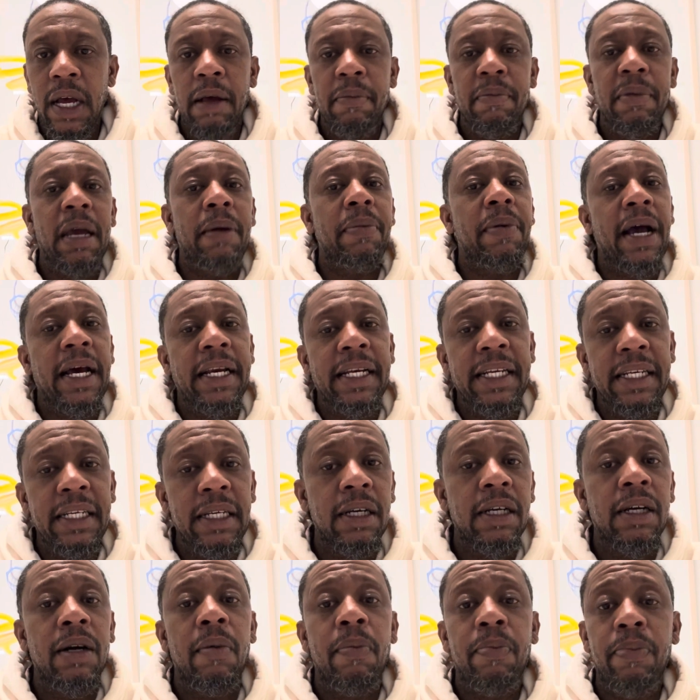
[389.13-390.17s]
Maybe I need
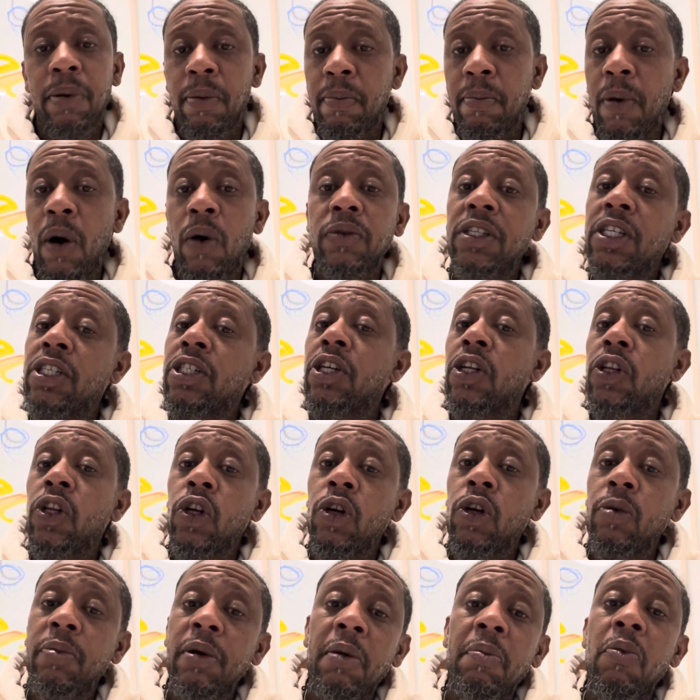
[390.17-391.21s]
to promote this a
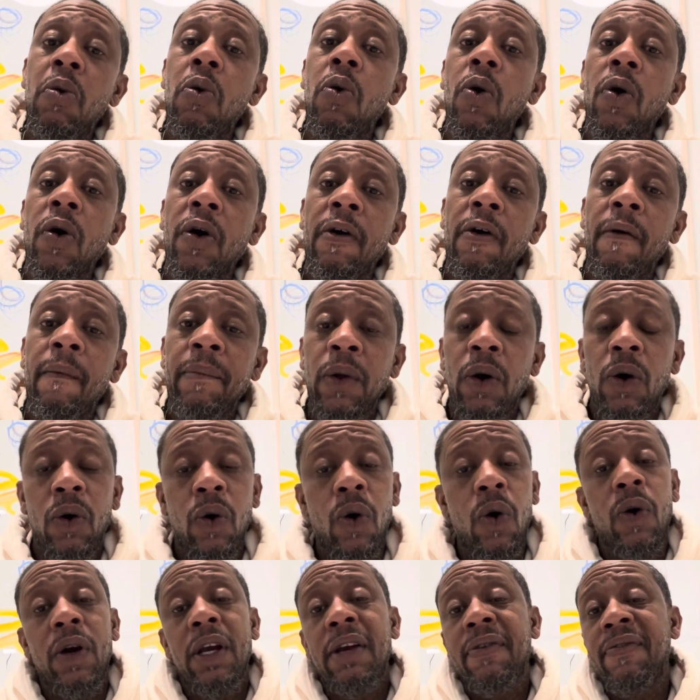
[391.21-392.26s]
little bit more.
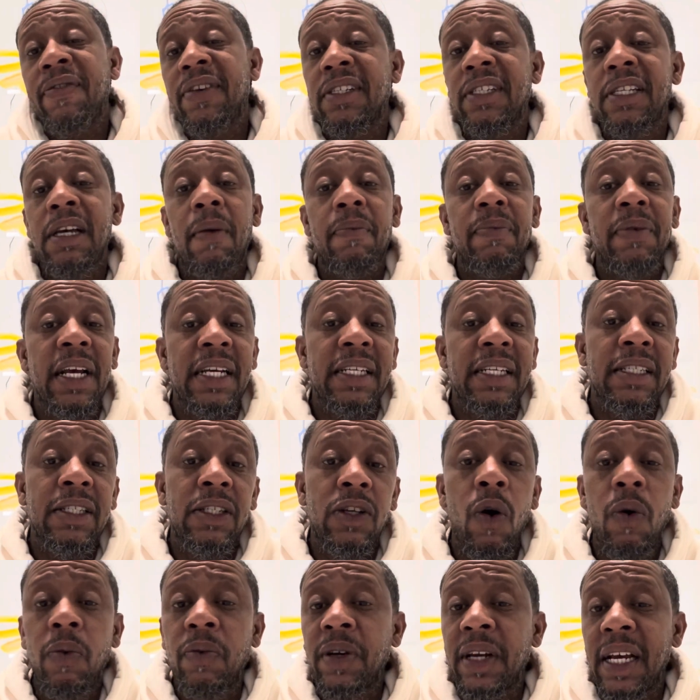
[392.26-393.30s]
Or even if something
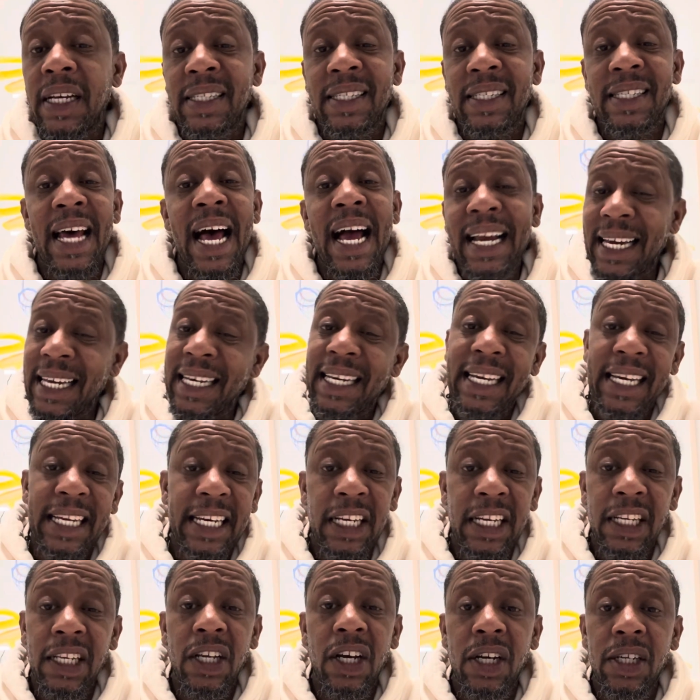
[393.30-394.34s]
that's not getting
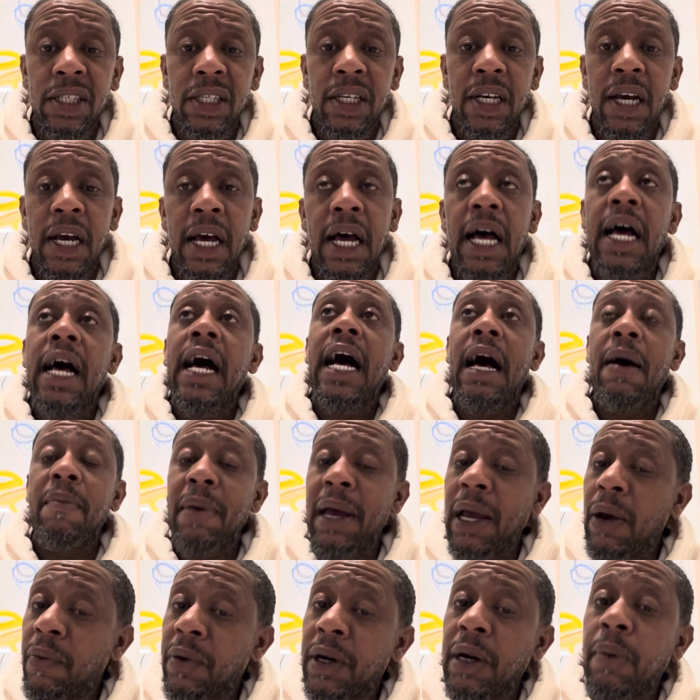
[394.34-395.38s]
any looks, I
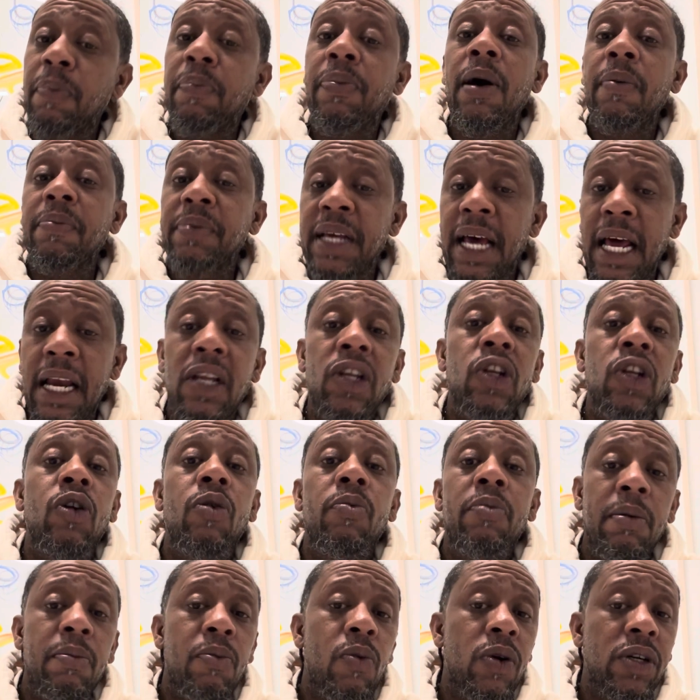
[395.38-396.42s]
may want to pump that a little
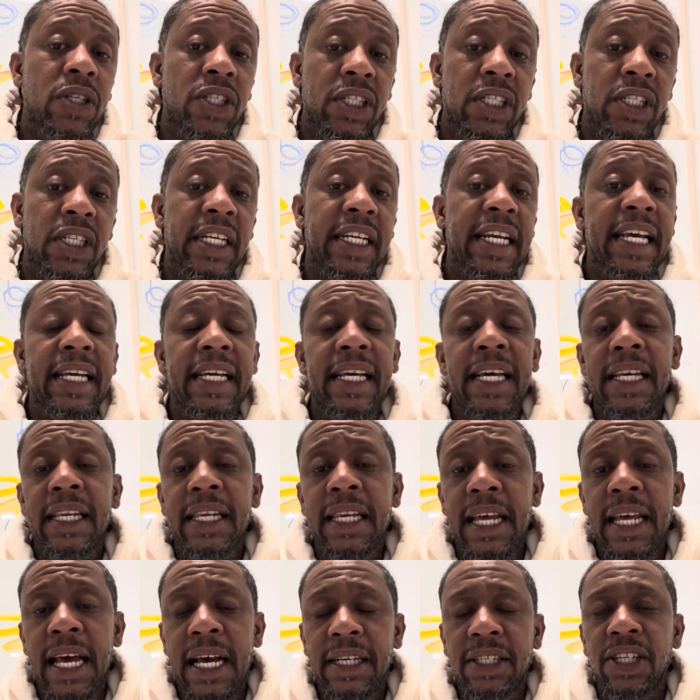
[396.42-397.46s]
bit more just
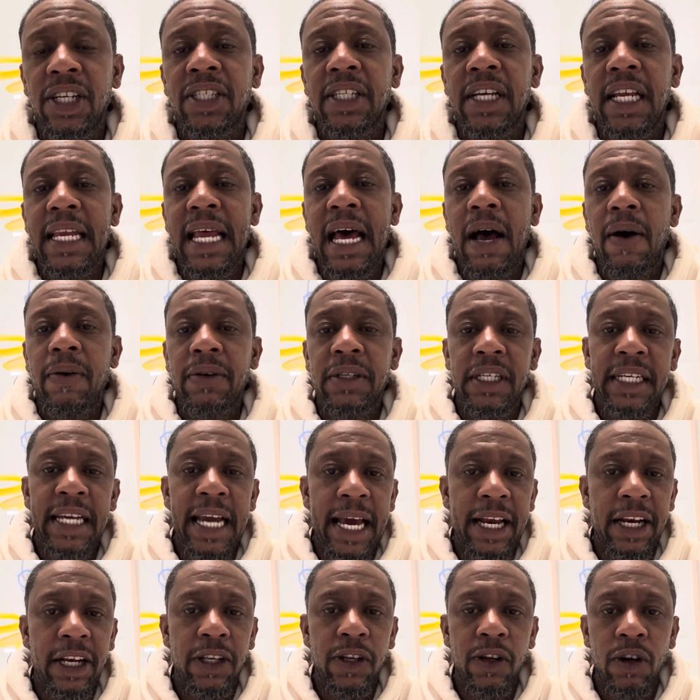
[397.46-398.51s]
to allow it to
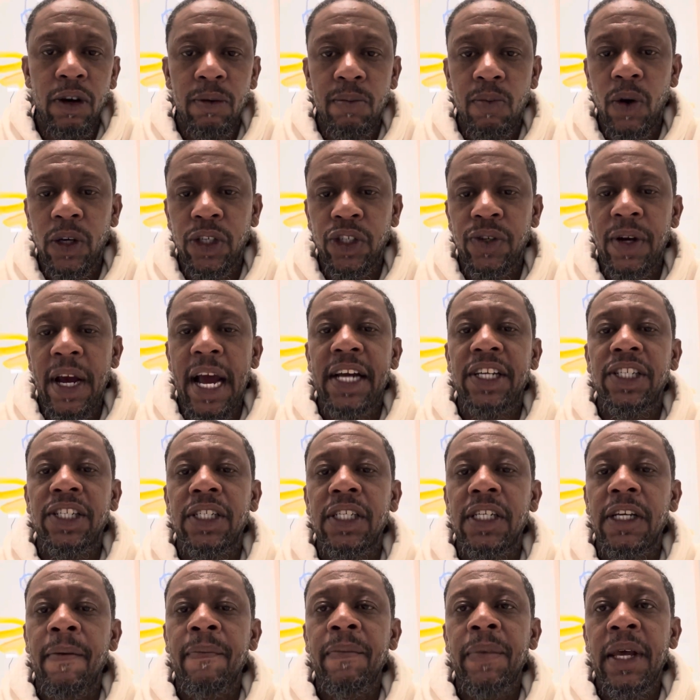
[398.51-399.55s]
gain a little more
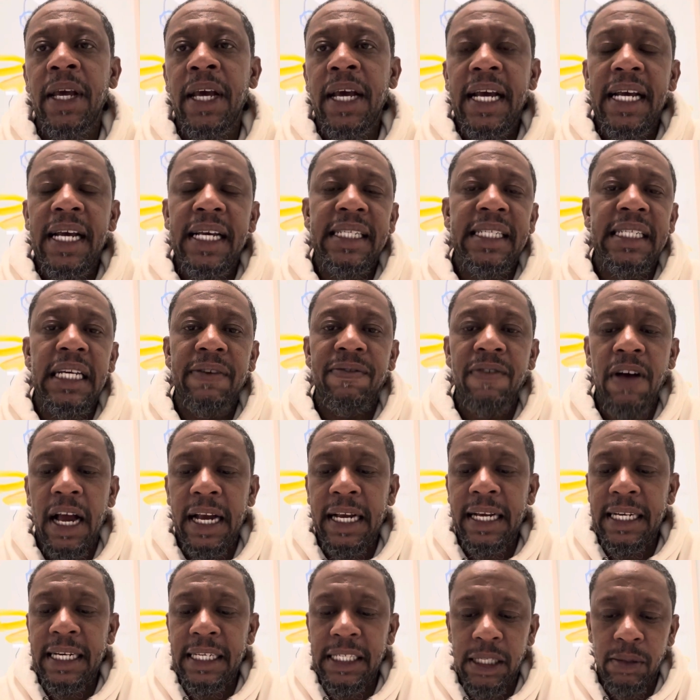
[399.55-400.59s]
traction and see if I
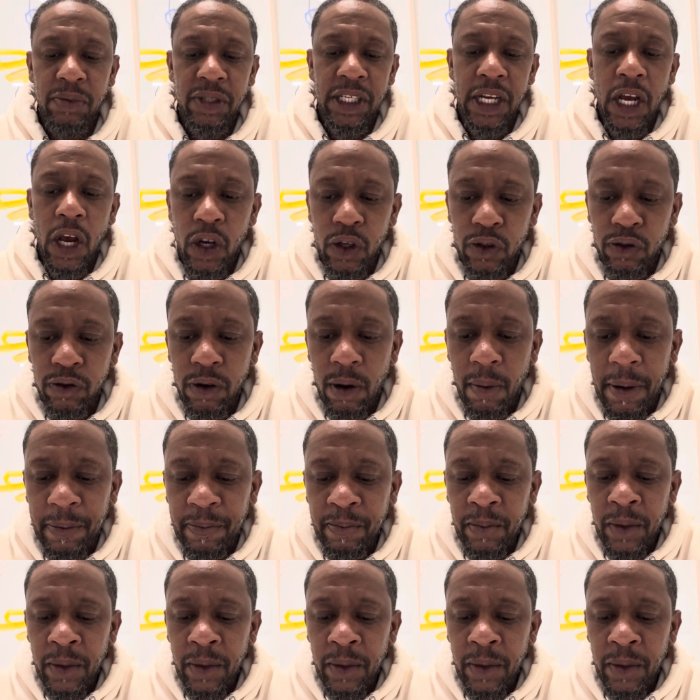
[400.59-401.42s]
can get some sales from it.